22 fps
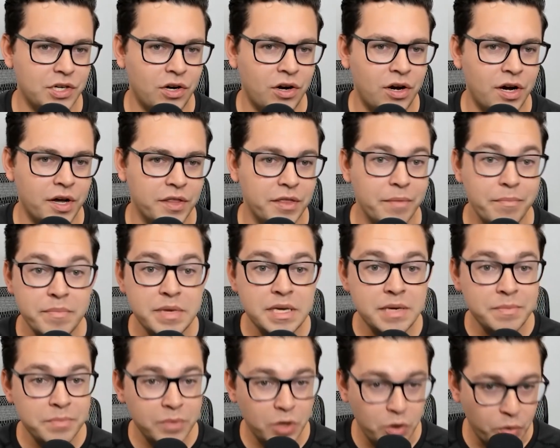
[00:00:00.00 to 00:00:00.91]
on the
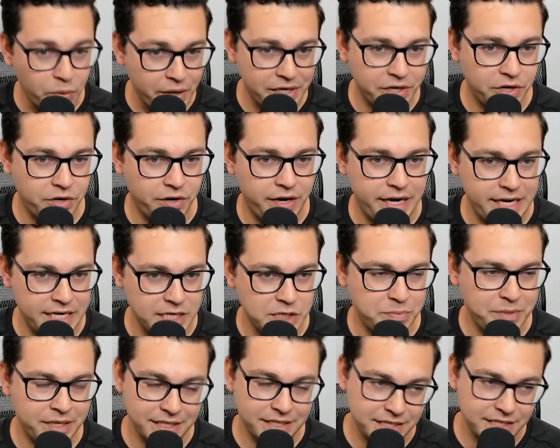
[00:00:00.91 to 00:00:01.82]
meme coin craze
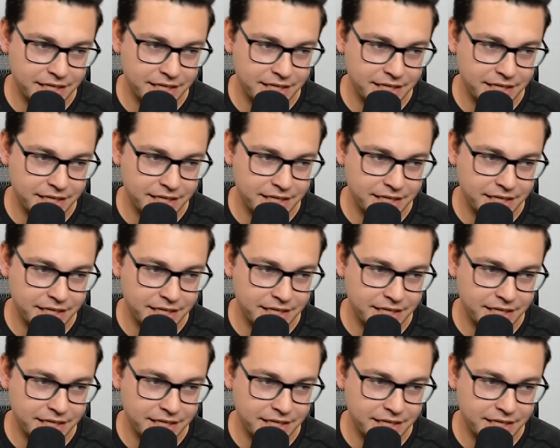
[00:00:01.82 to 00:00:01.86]
because,